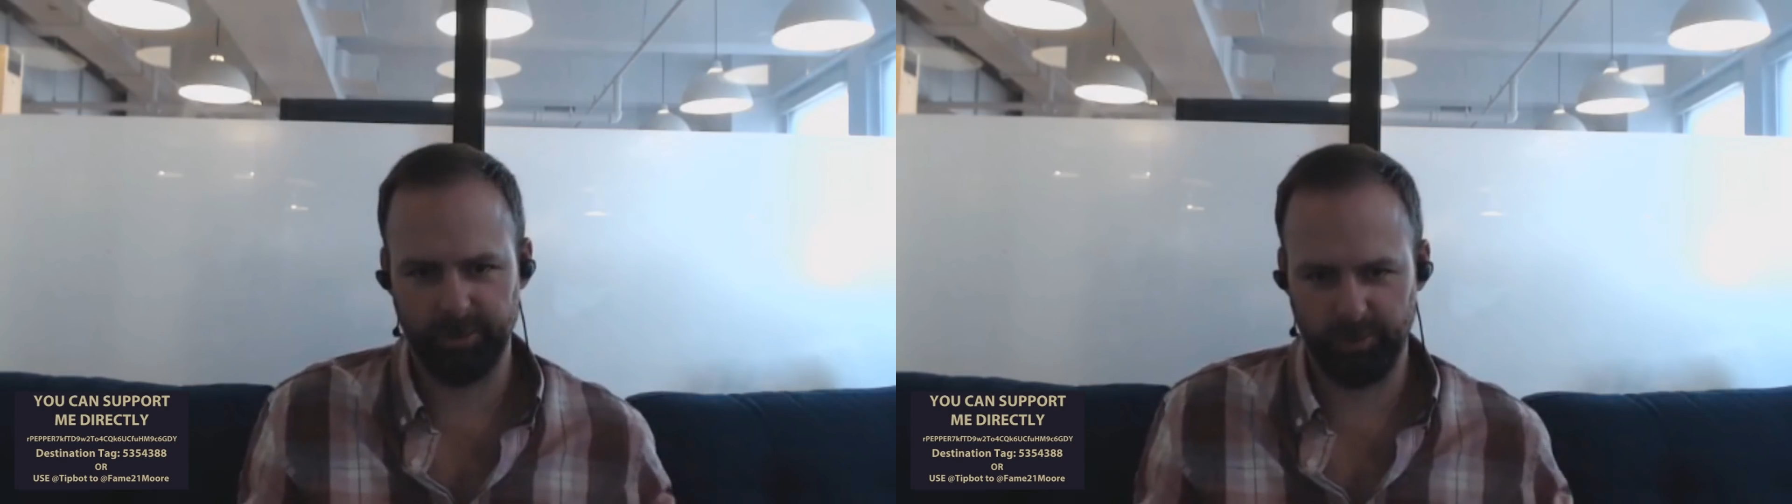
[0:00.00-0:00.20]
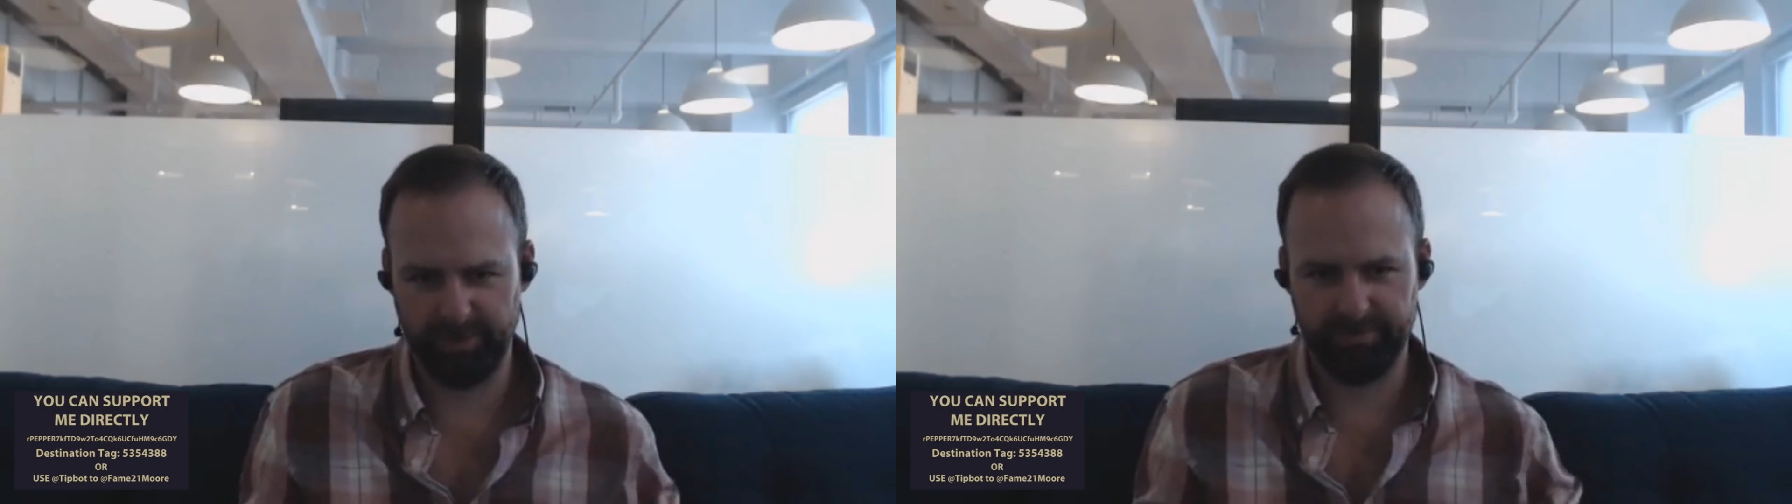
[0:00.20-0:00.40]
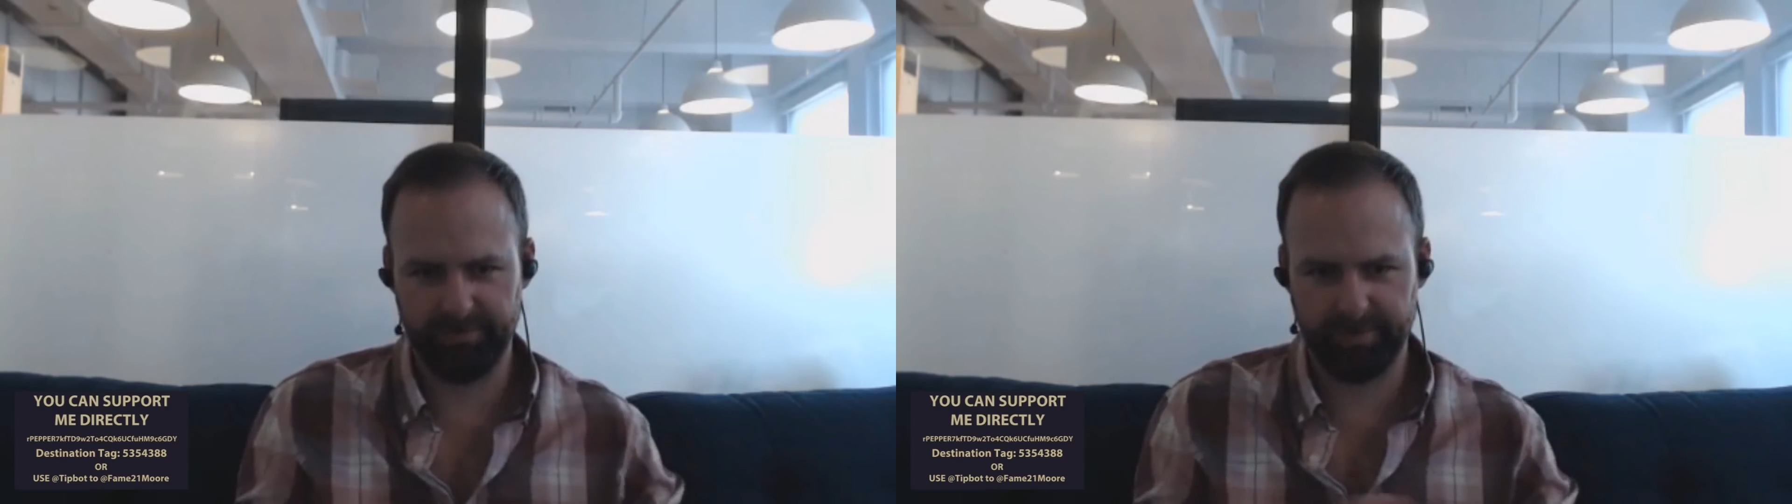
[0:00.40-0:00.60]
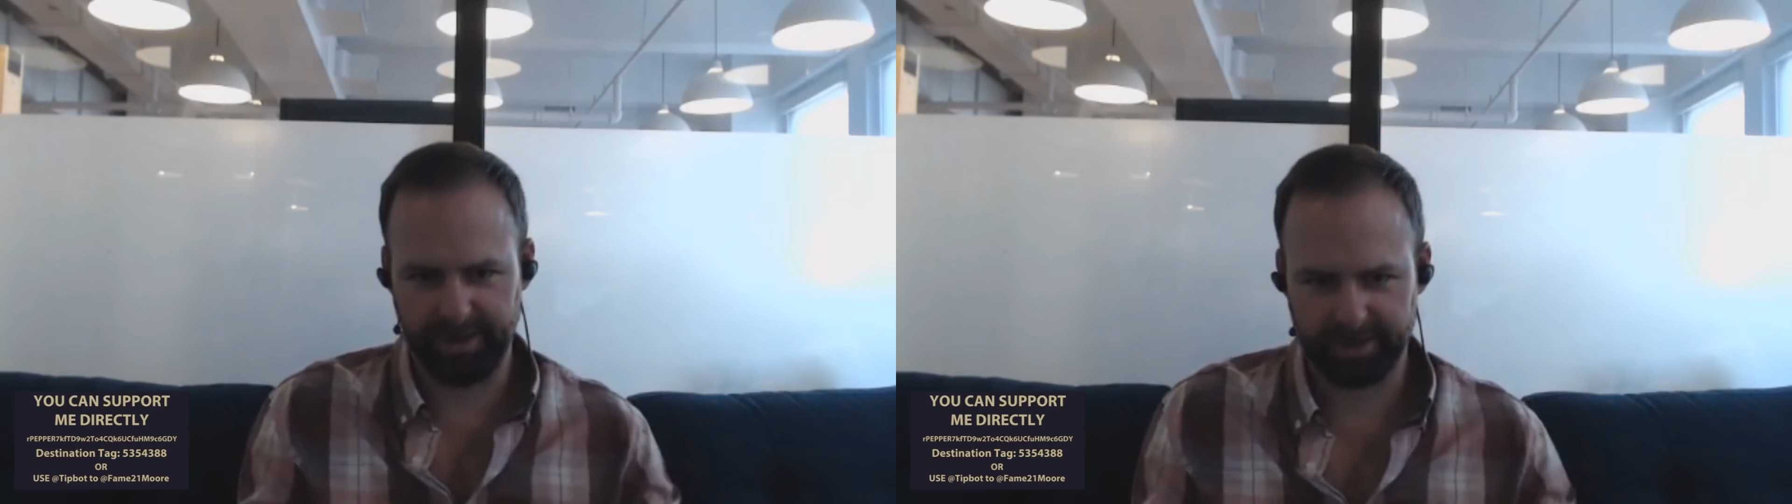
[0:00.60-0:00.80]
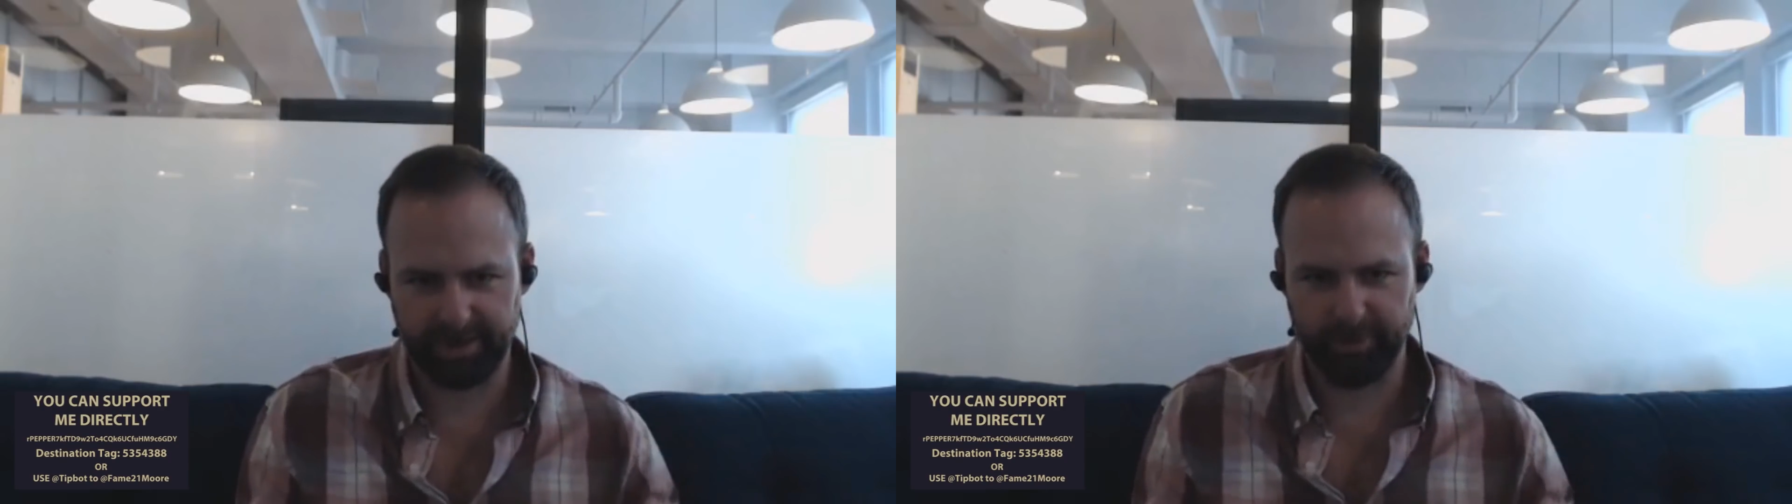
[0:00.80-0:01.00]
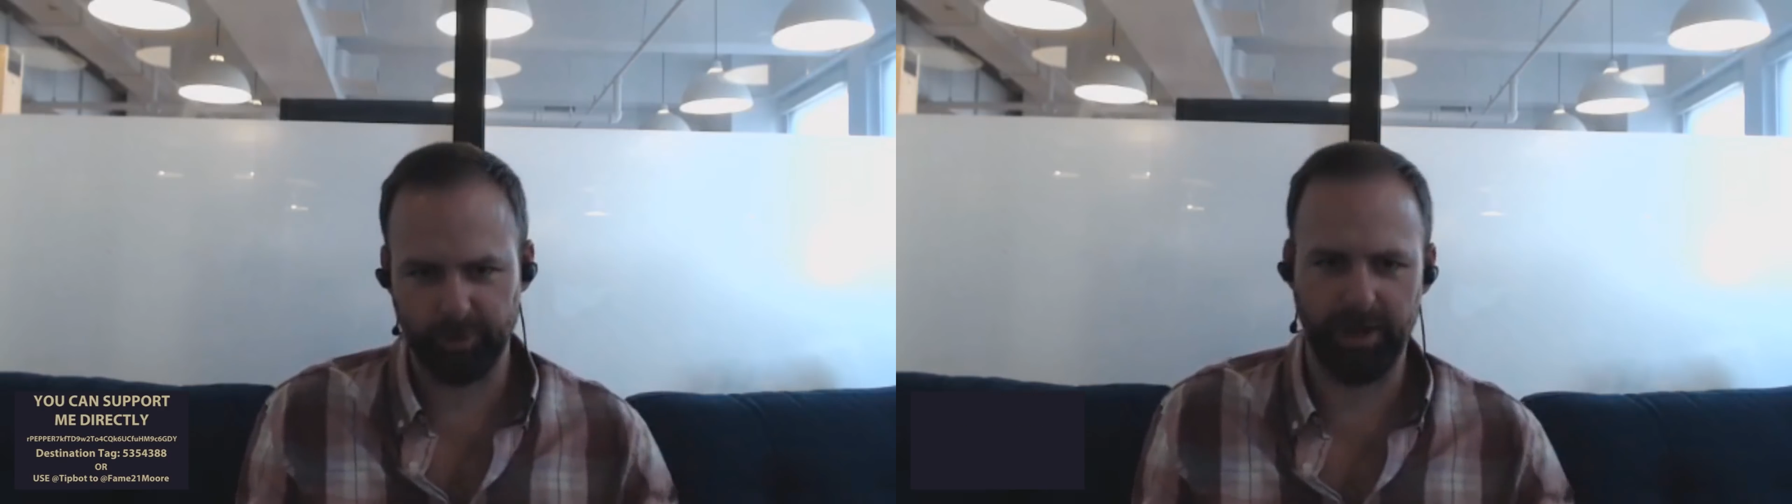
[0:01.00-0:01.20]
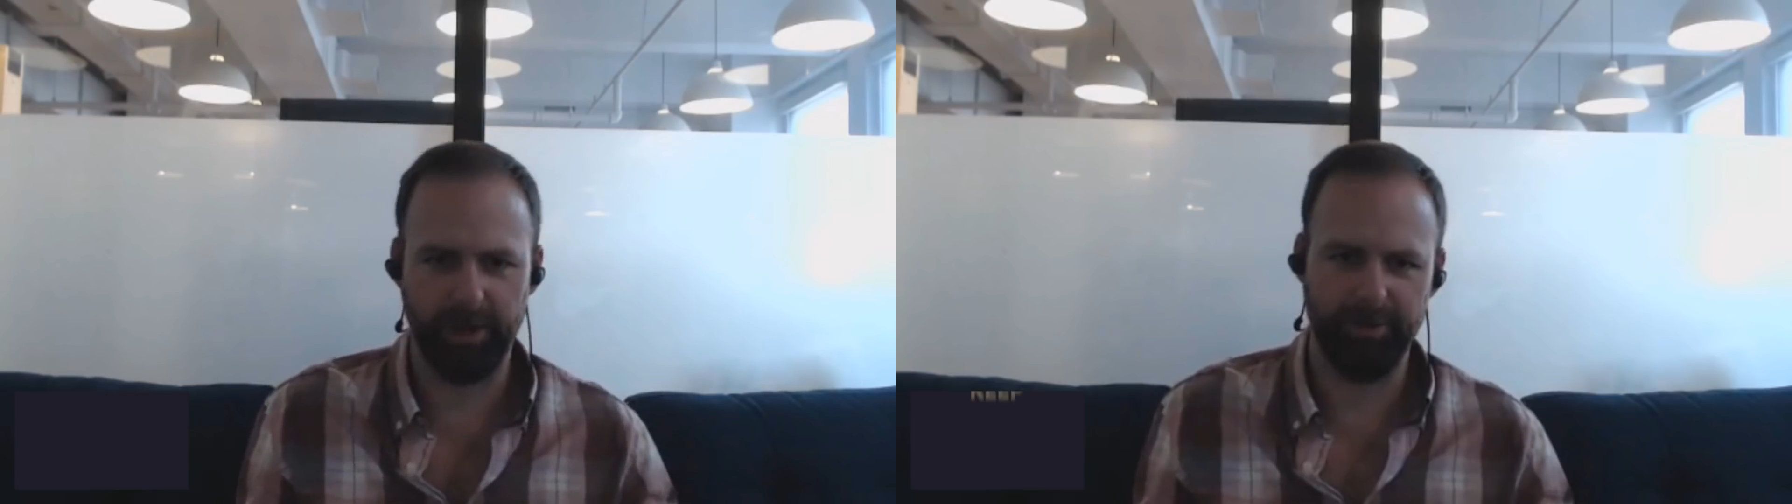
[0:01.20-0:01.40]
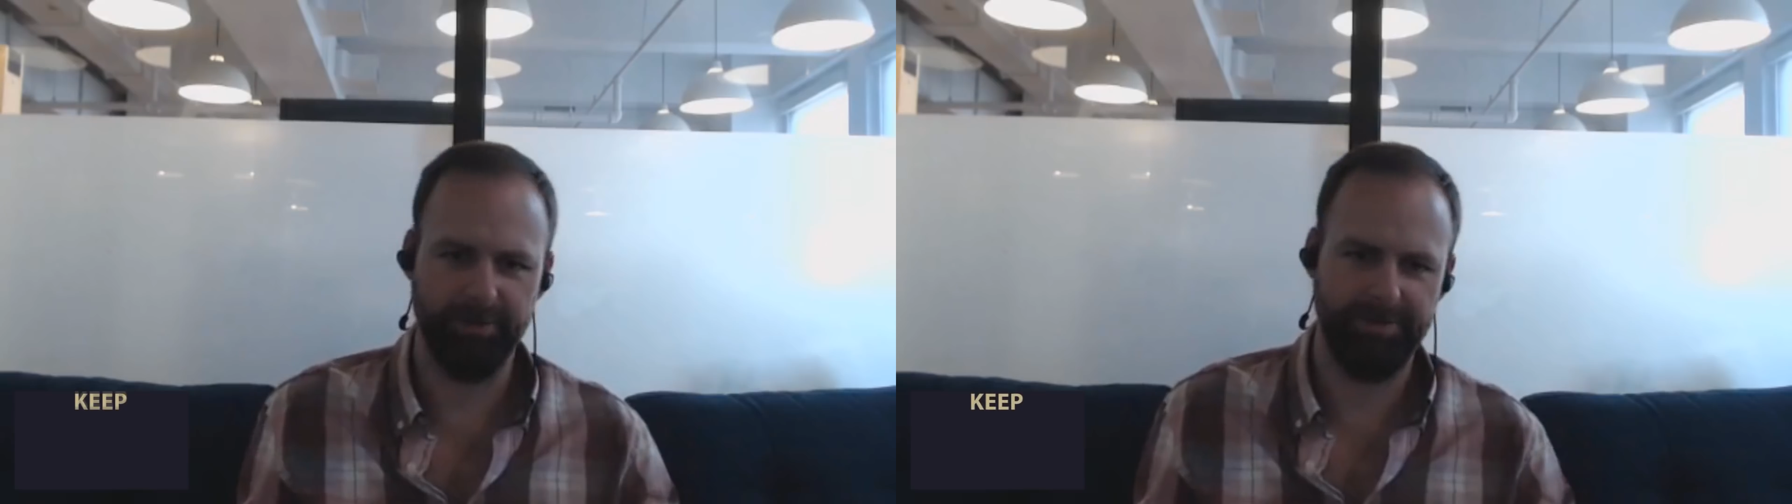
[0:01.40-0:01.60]
we've kind of covered
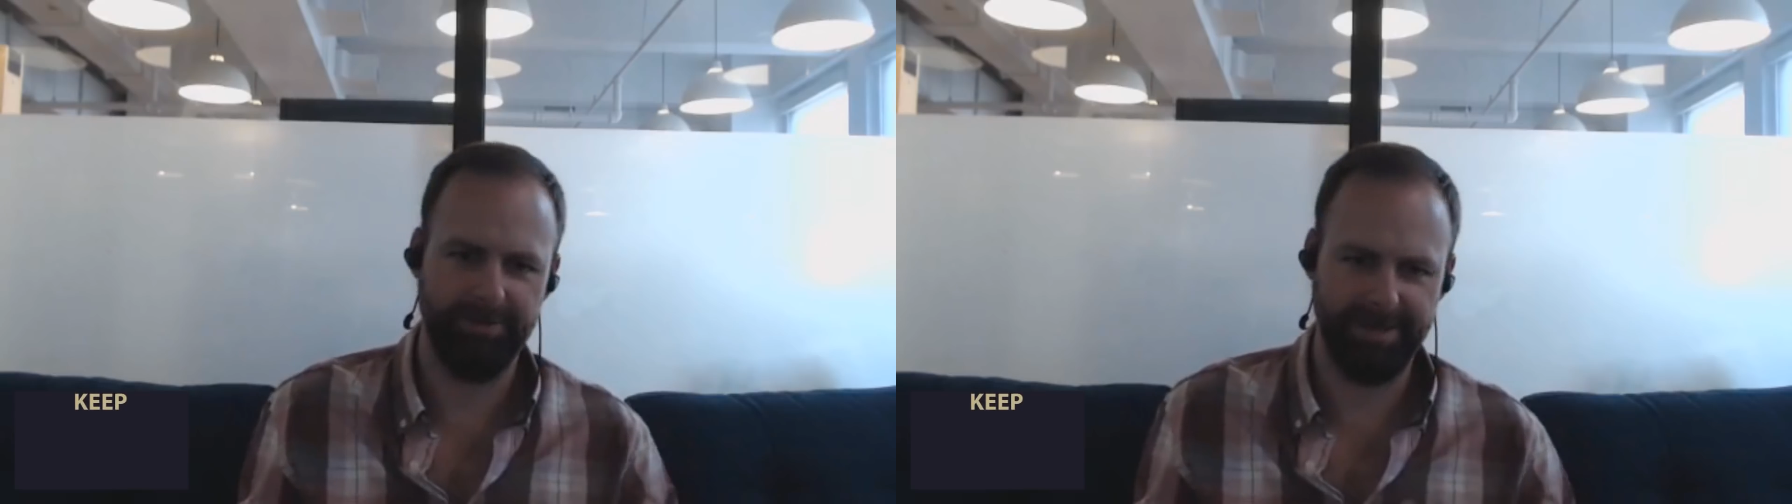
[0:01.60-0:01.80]
well.